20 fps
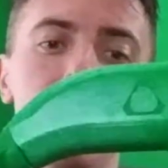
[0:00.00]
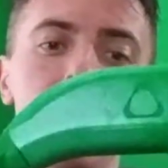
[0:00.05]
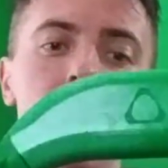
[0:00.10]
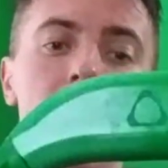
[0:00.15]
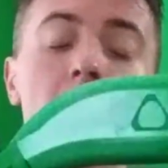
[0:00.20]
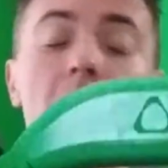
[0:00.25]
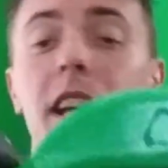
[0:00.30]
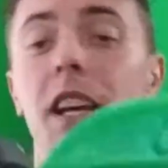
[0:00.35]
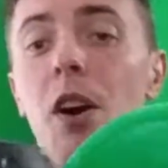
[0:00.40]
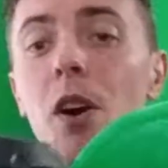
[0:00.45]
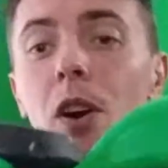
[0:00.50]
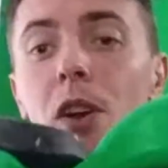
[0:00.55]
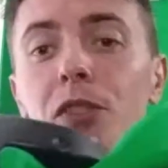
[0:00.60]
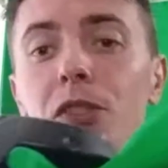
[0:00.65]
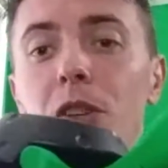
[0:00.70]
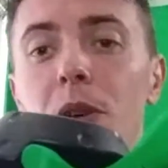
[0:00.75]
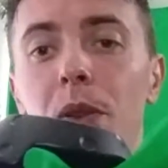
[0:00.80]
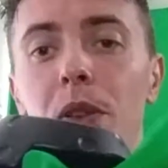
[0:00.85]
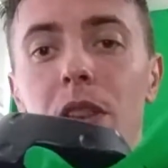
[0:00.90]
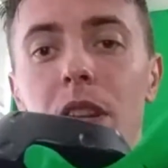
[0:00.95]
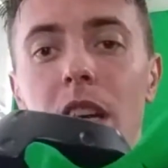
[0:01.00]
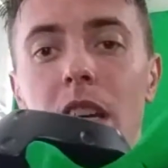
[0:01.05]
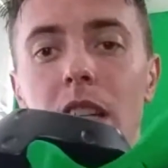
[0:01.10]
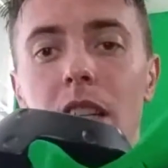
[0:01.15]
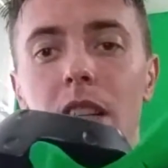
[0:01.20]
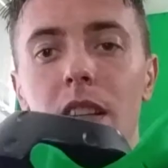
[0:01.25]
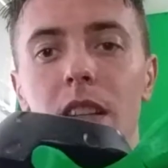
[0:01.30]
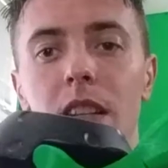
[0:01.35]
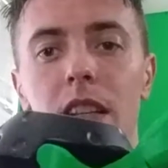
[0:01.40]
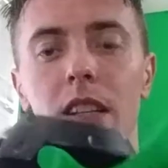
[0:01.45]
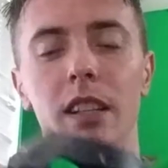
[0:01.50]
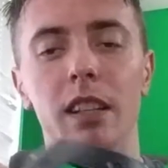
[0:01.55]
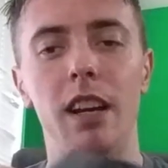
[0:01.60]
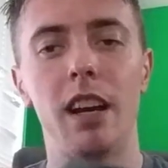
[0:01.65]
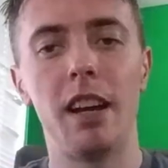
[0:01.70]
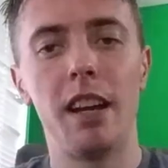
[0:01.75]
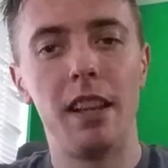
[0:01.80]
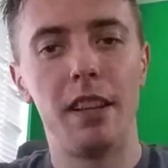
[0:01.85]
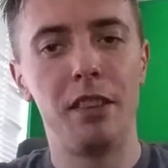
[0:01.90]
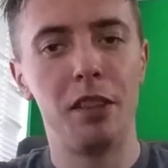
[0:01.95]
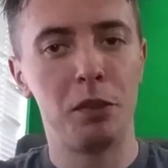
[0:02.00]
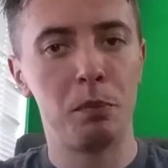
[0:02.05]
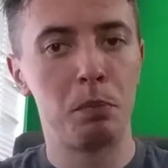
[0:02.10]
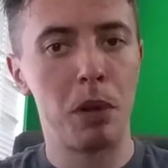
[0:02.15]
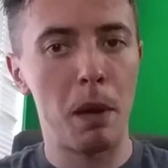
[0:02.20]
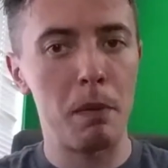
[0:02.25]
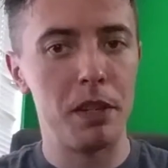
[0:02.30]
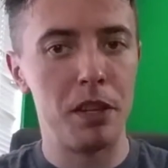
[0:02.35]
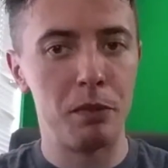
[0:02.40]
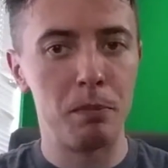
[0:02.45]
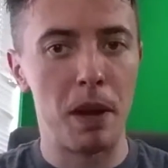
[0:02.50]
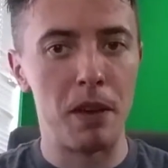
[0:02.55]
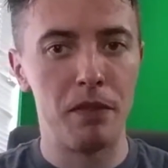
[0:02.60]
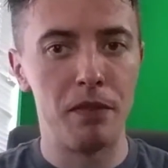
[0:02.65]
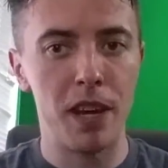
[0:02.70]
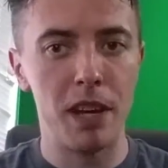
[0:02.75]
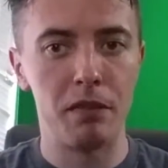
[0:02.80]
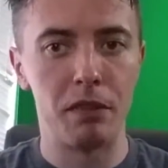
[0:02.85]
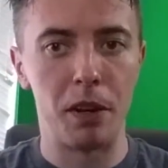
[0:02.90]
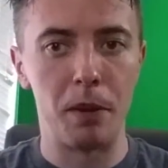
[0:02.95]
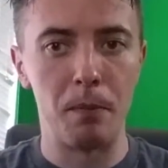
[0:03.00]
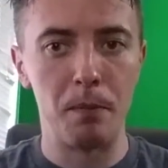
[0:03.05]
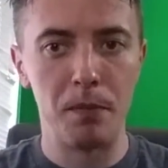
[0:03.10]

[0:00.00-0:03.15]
I also think that this probably is my favorite.